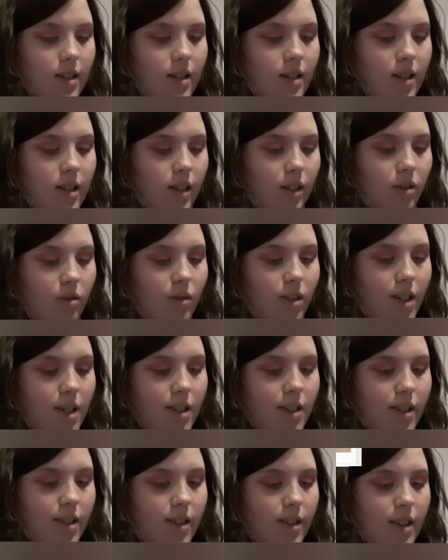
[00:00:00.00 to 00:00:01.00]

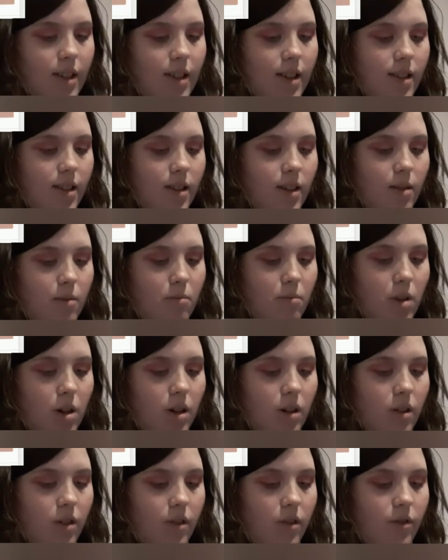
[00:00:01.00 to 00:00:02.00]
Decreased is a
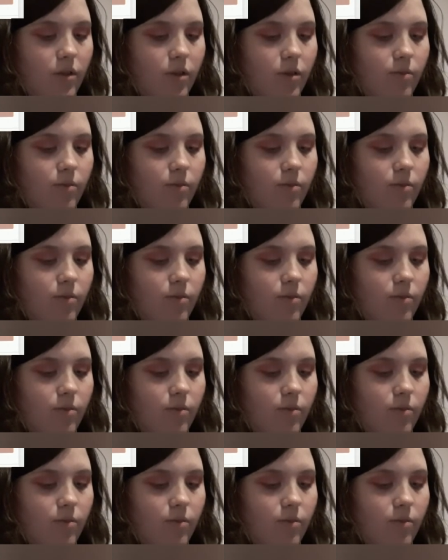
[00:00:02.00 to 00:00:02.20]
mauve